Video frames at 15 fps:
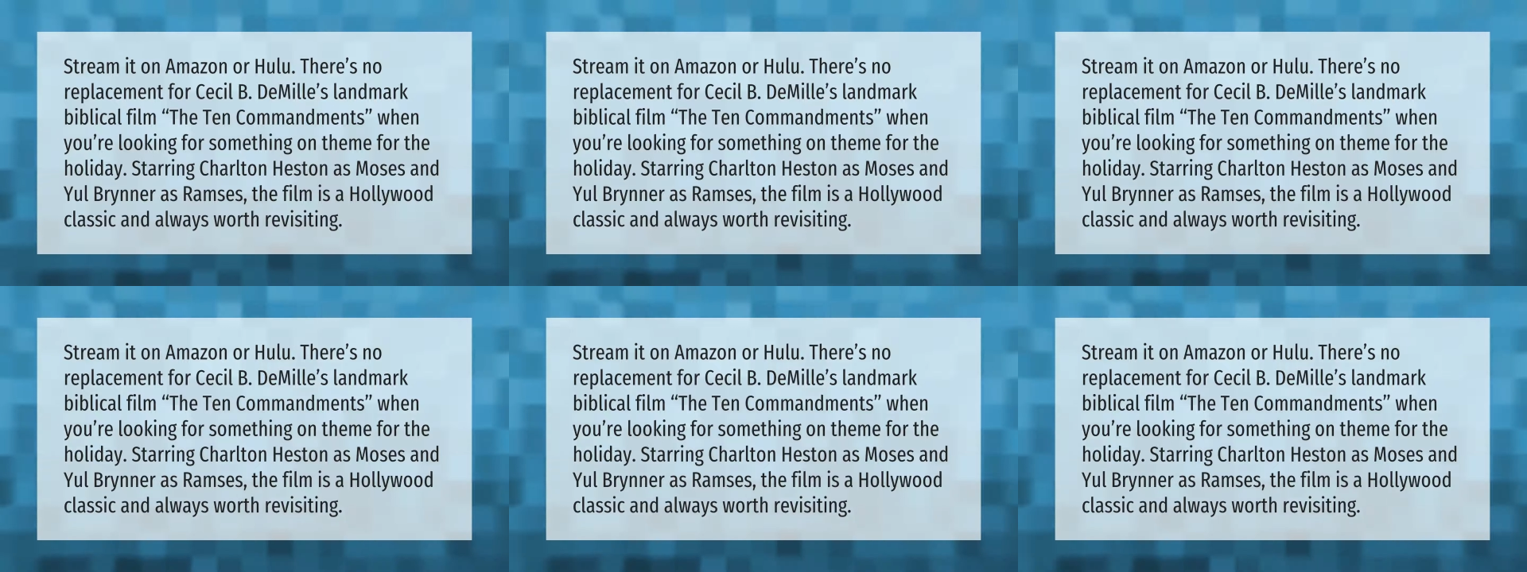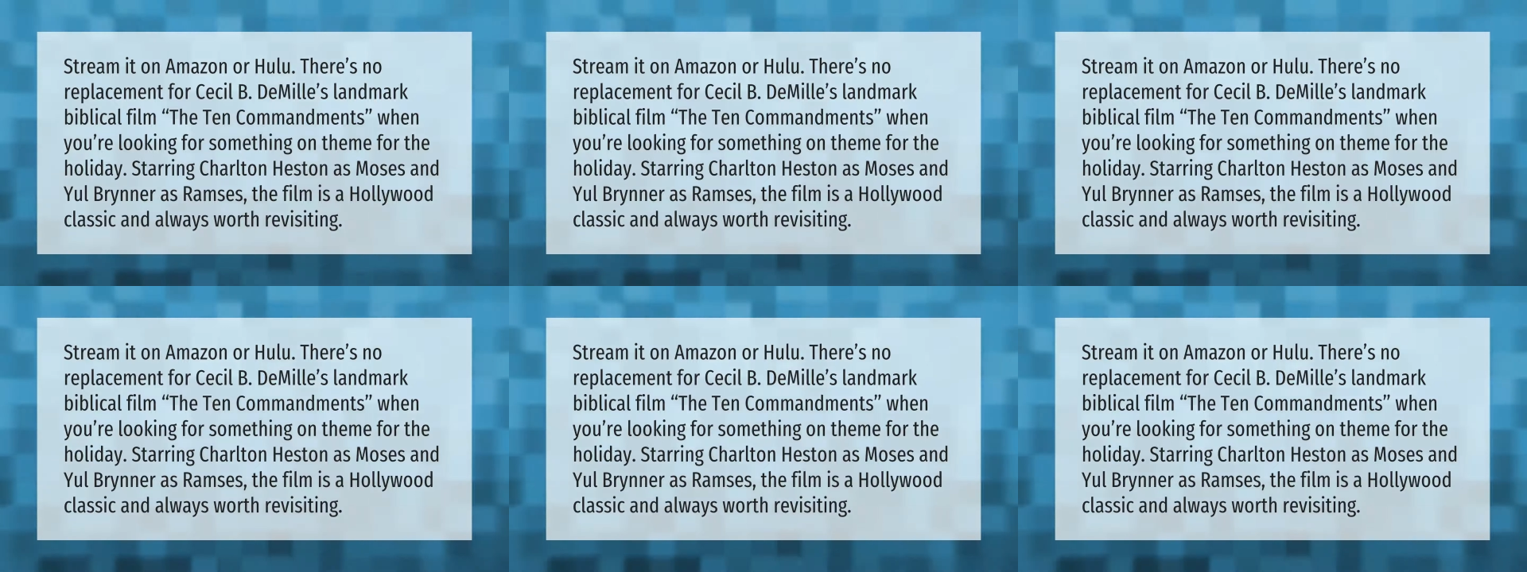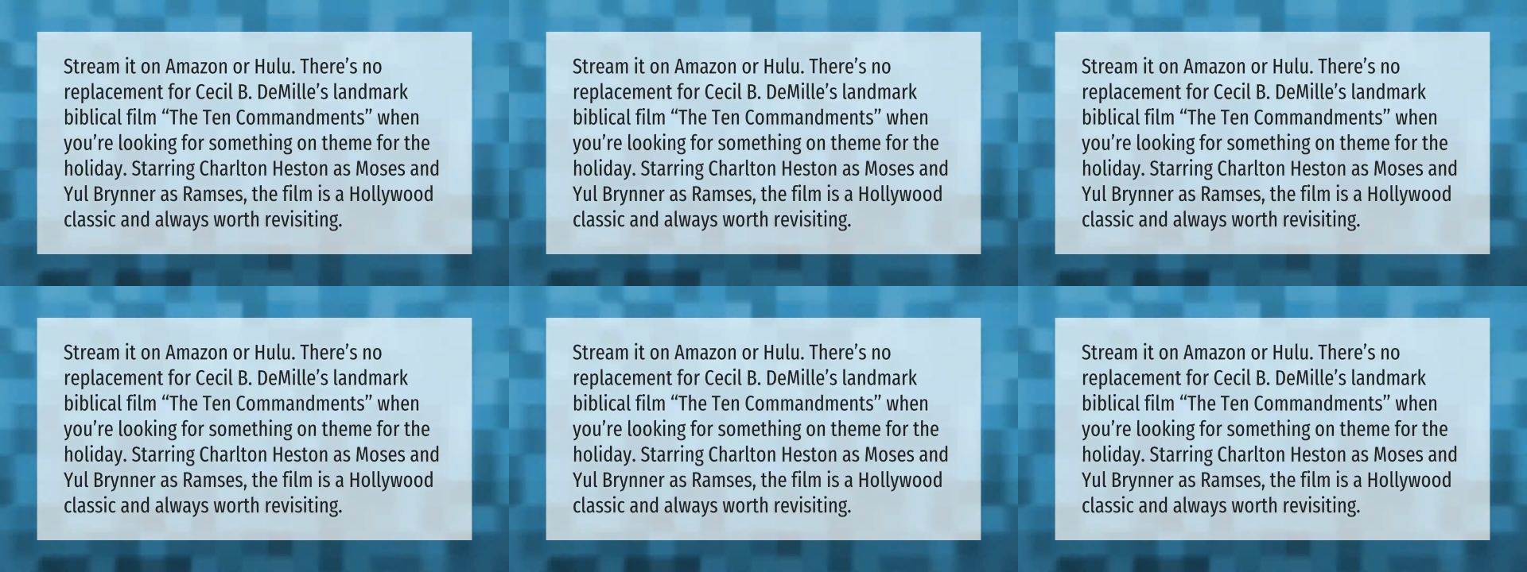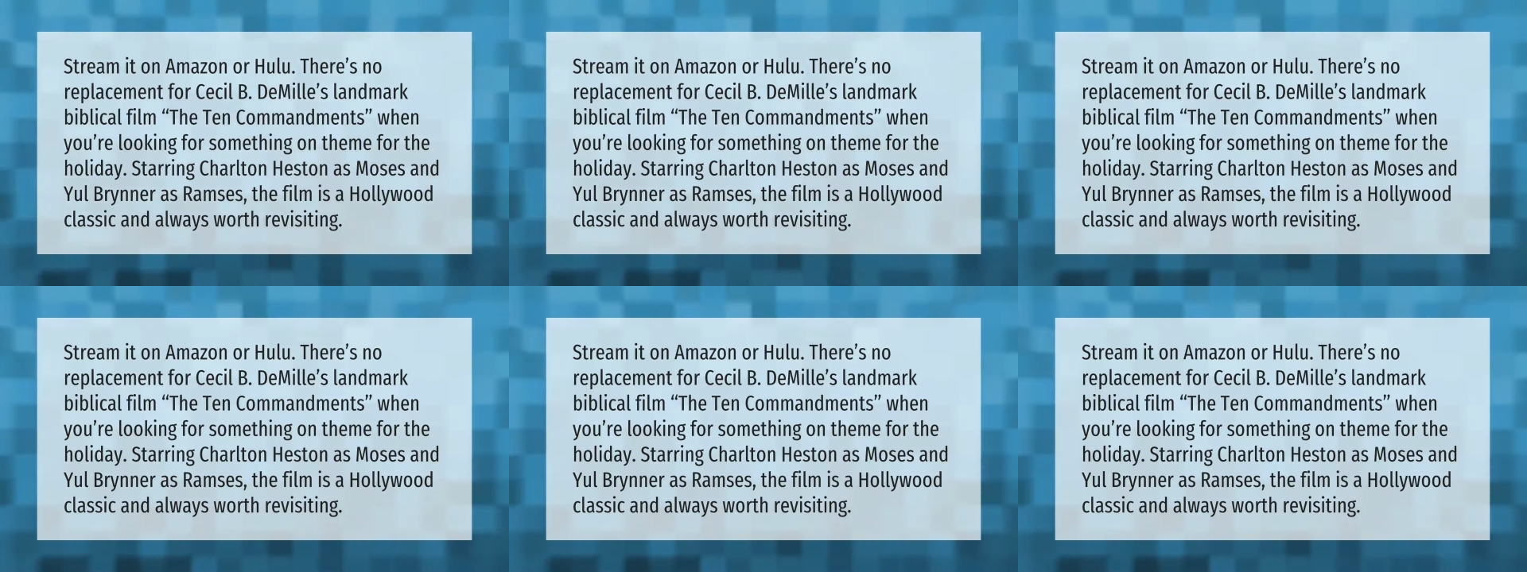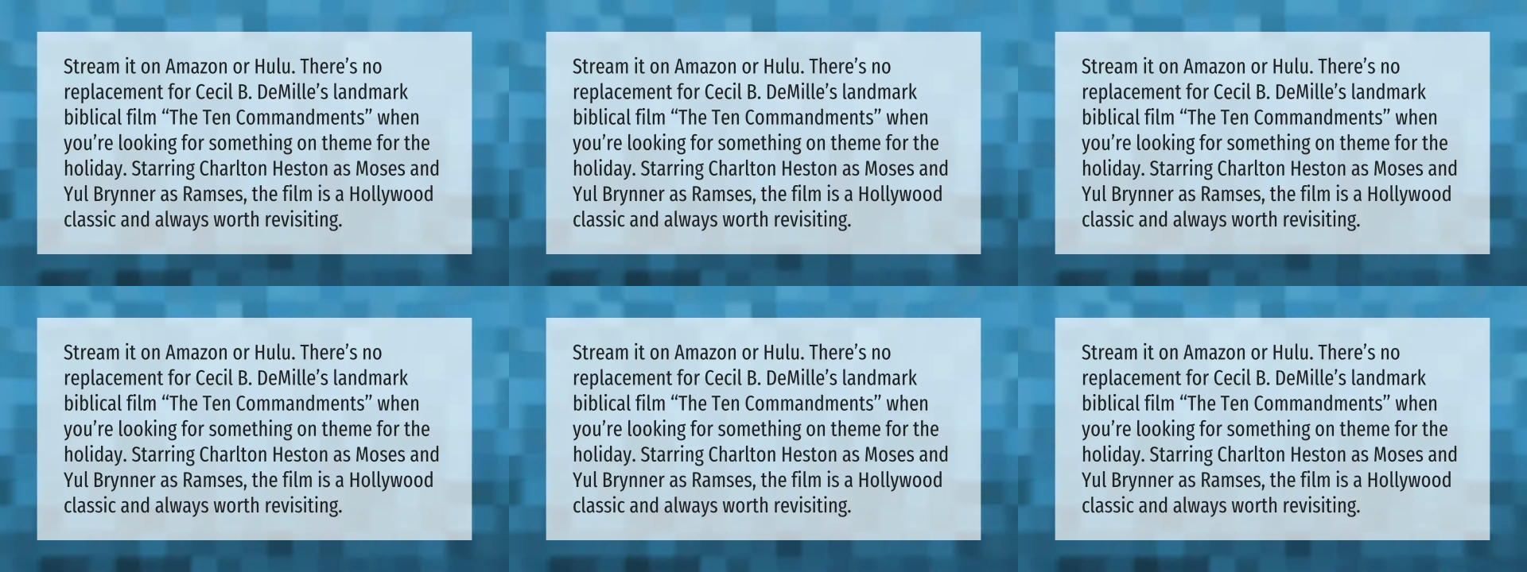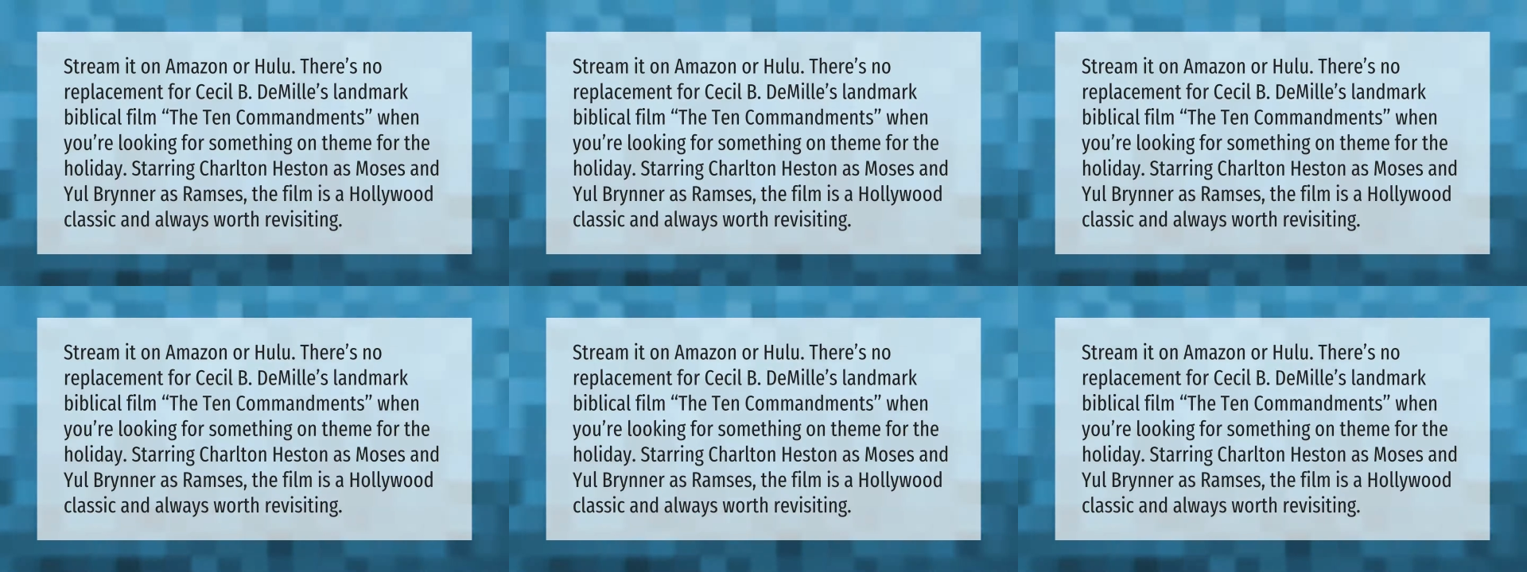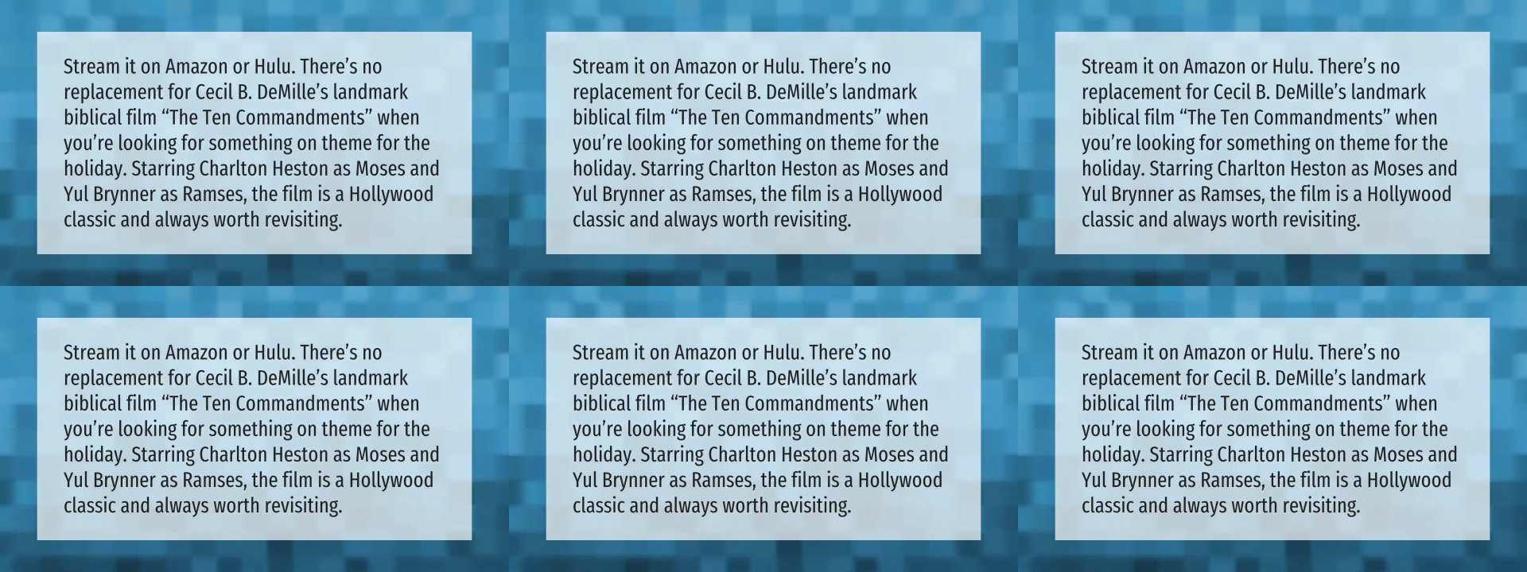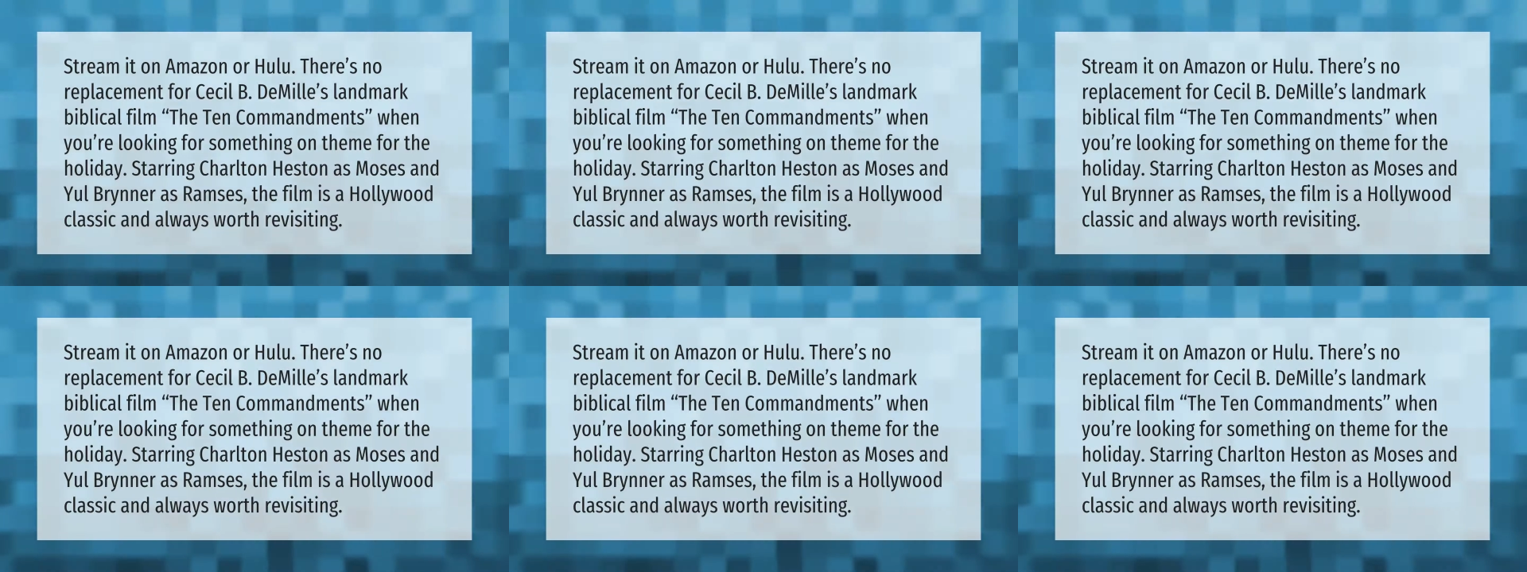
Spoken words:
No face is visible, so there are no lips to read.